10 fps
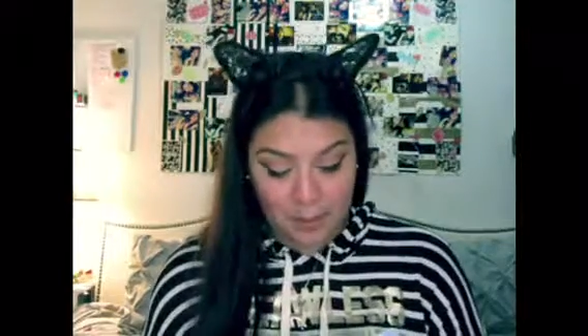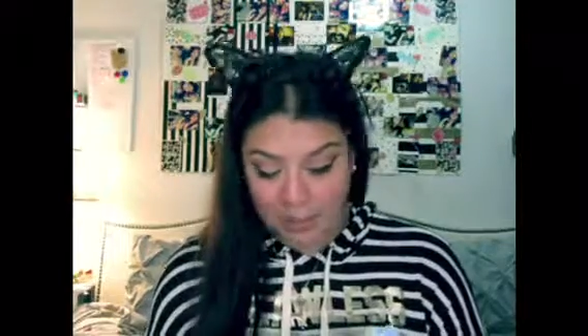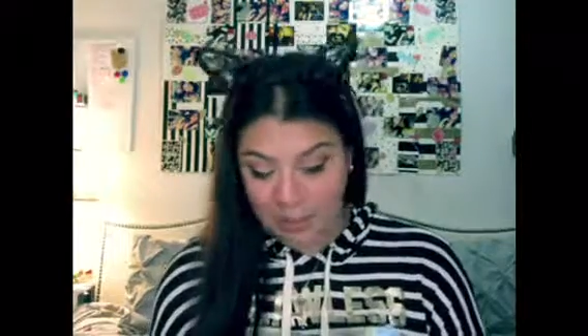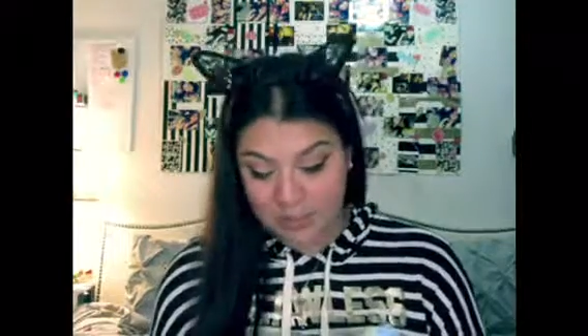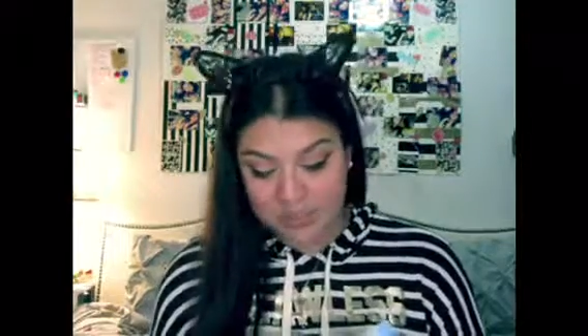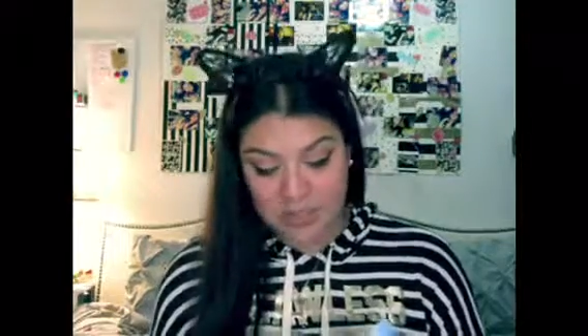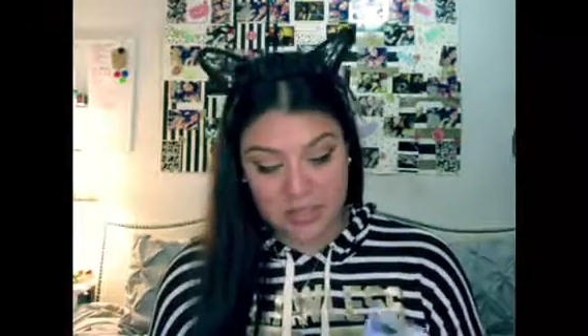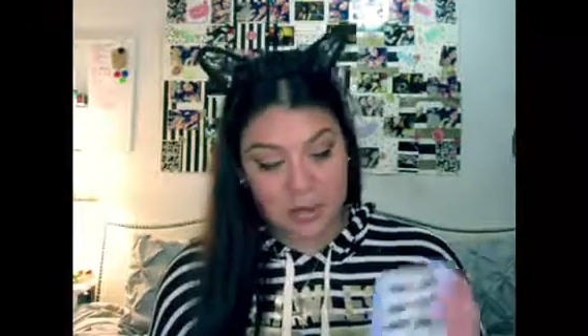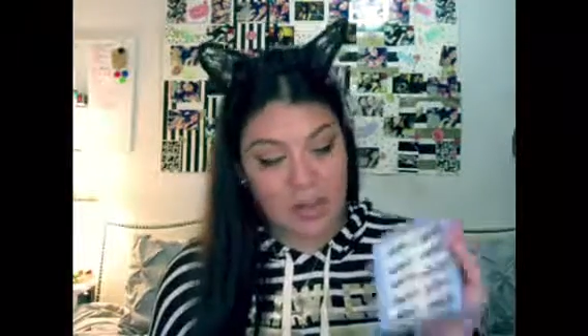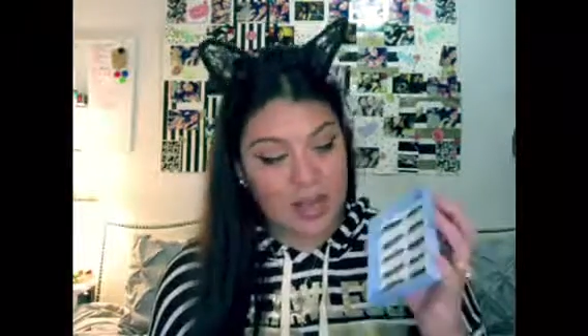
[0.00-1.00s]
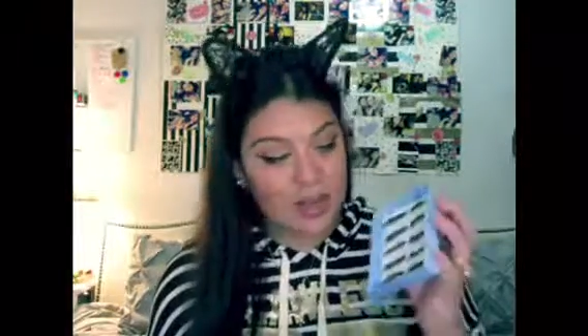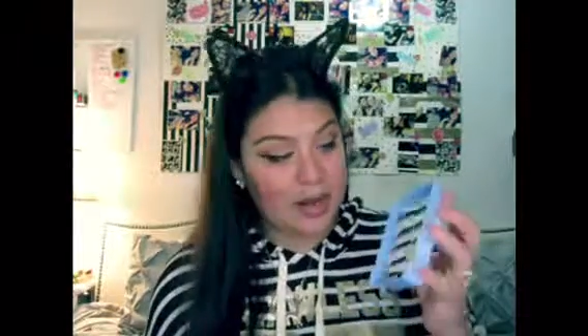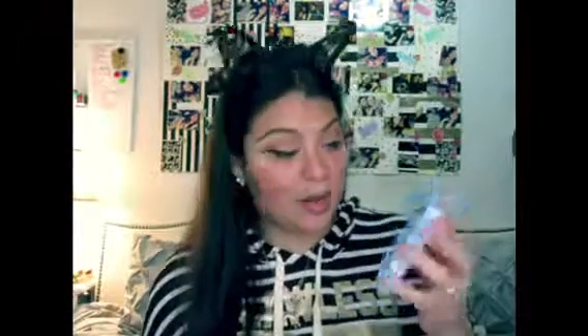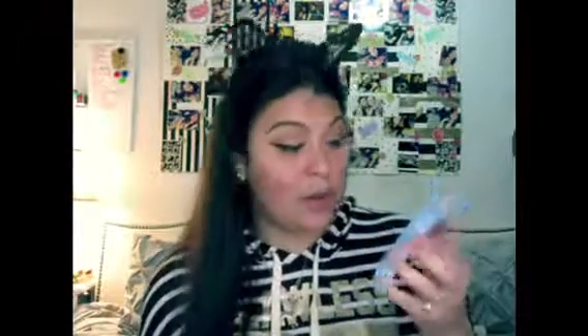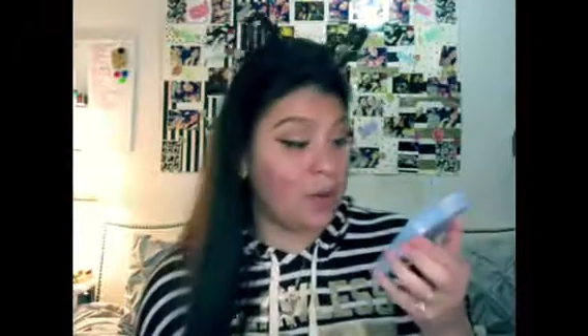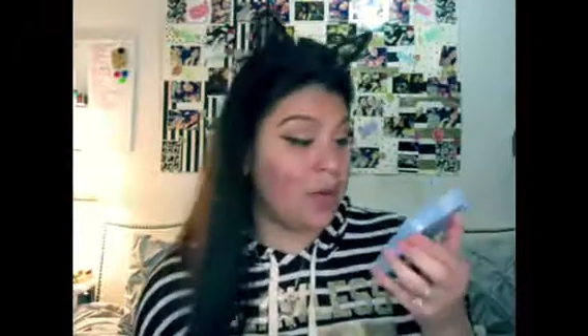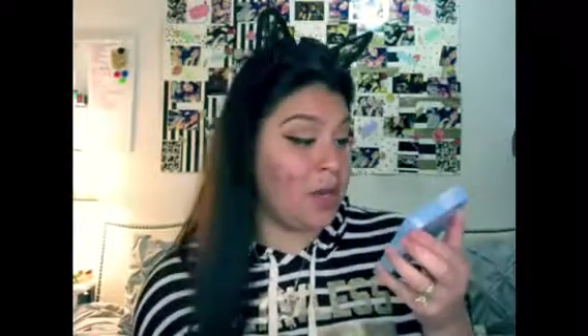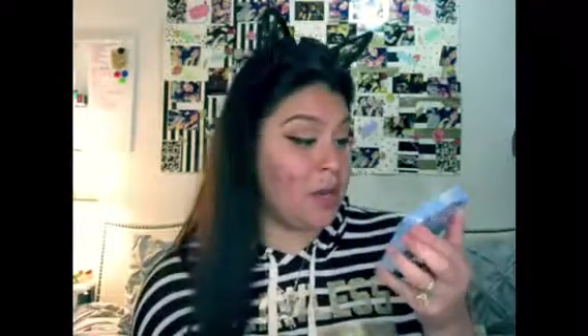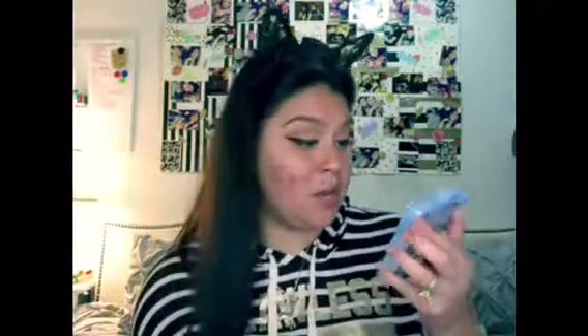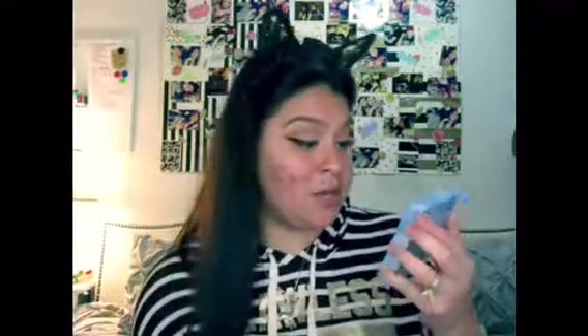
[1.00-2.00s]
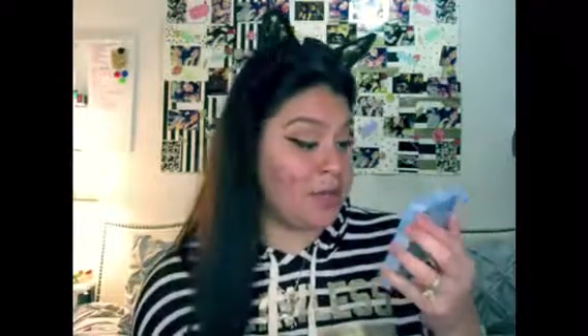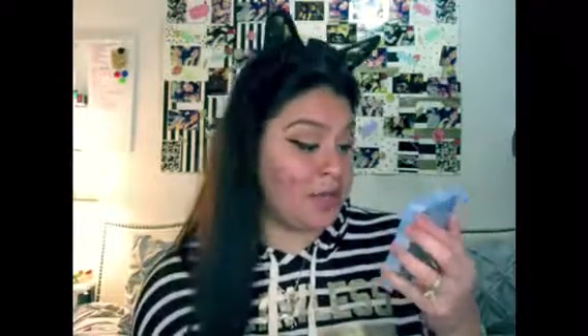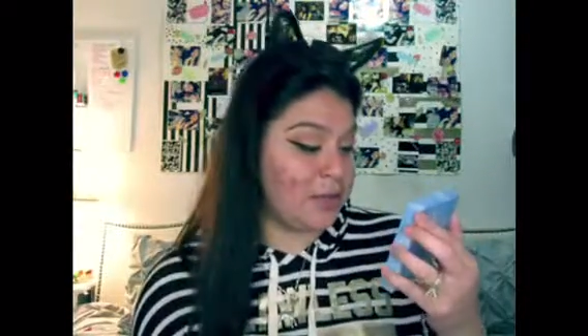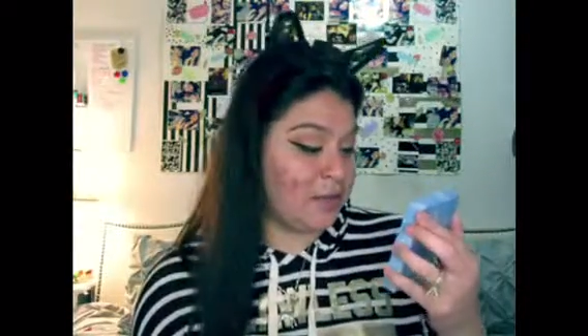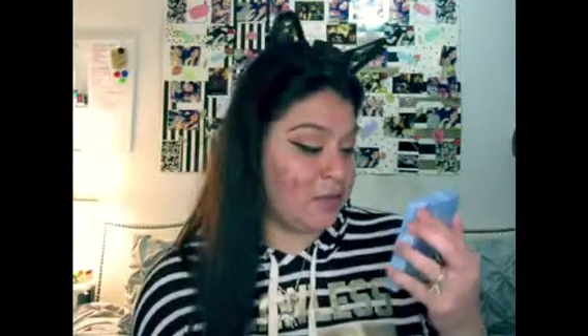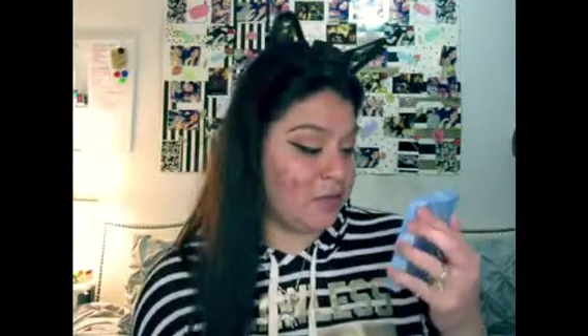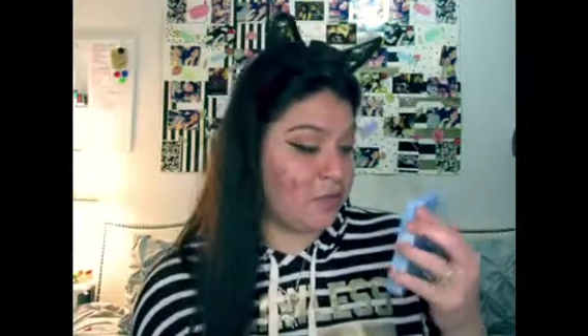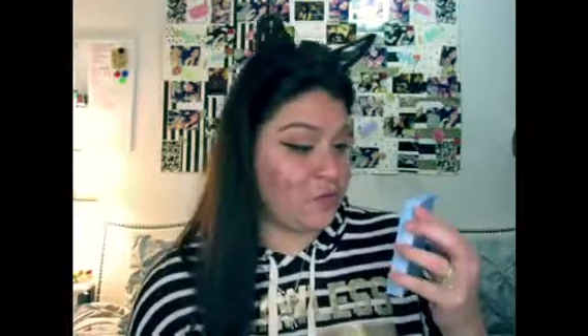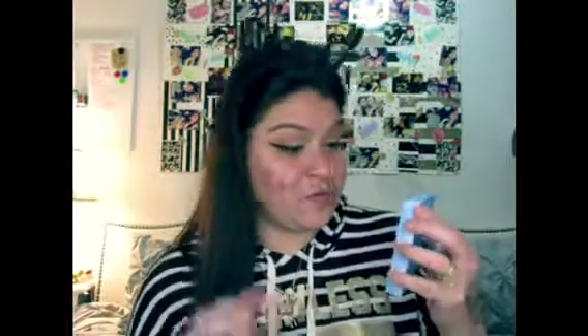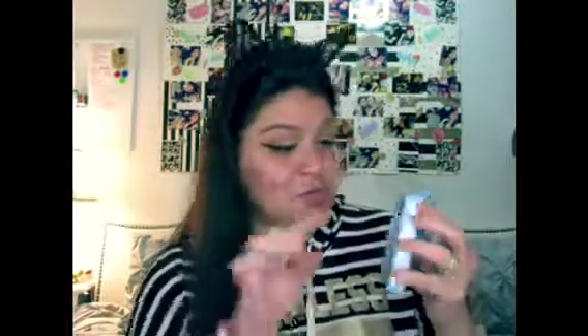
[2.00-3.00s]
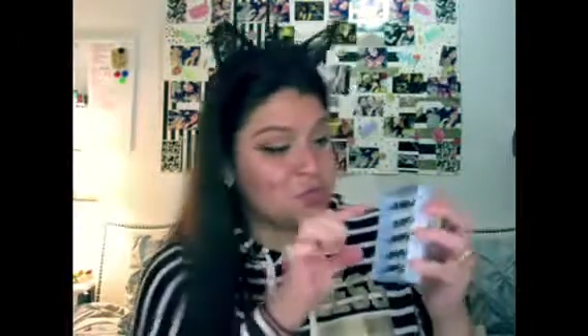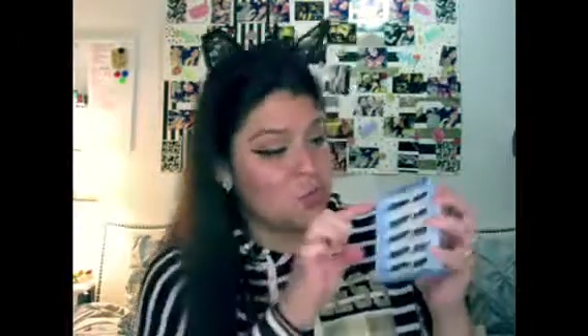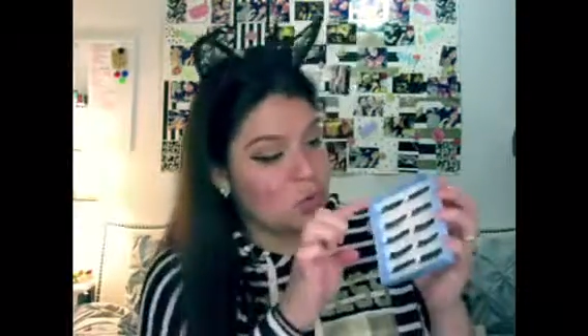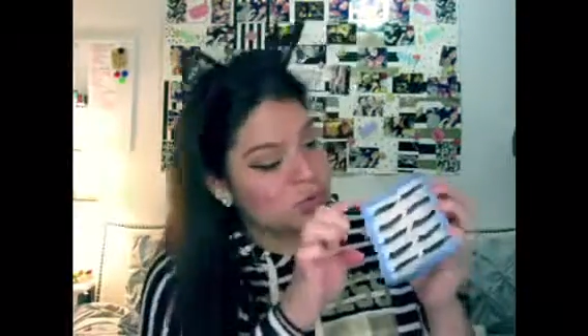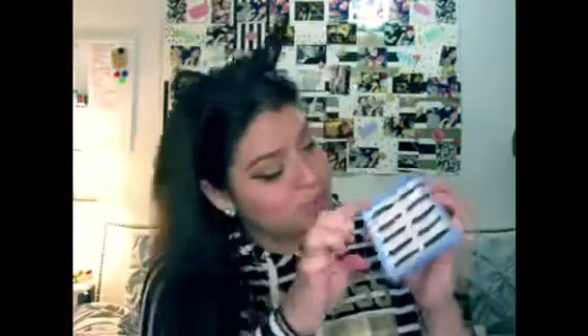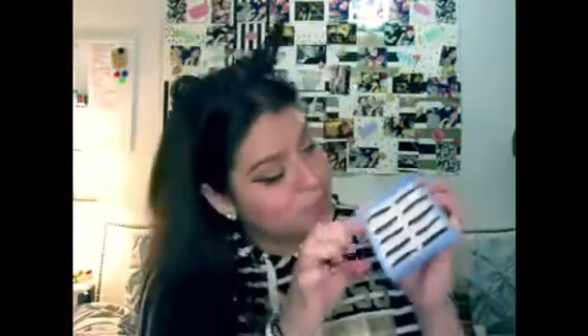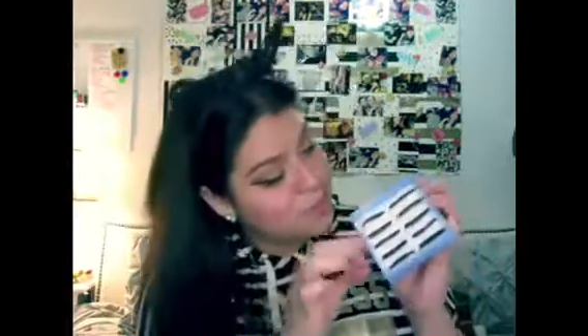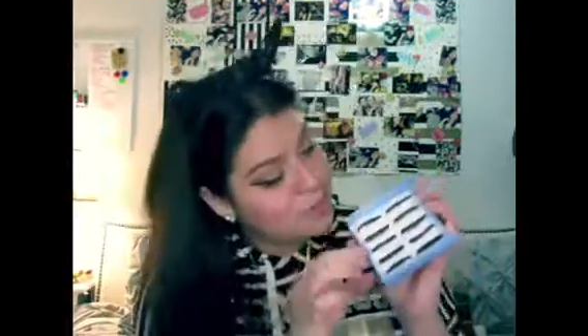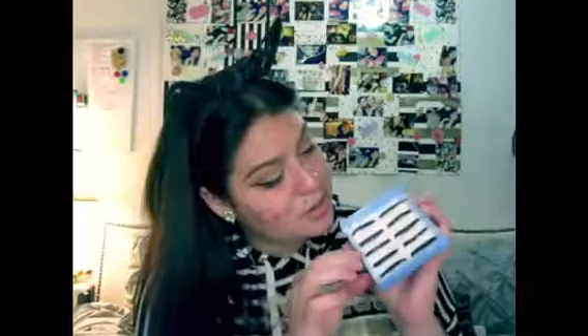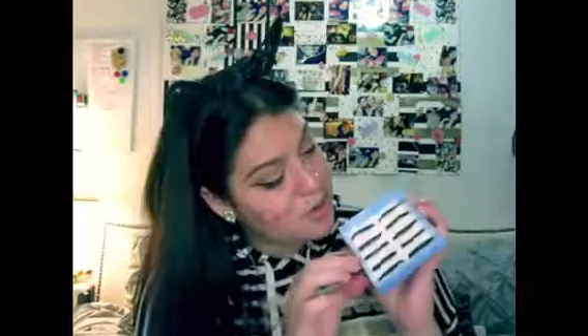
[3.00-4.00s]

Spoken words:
But I'm just gonna go ahead and go in with like the first ones up here.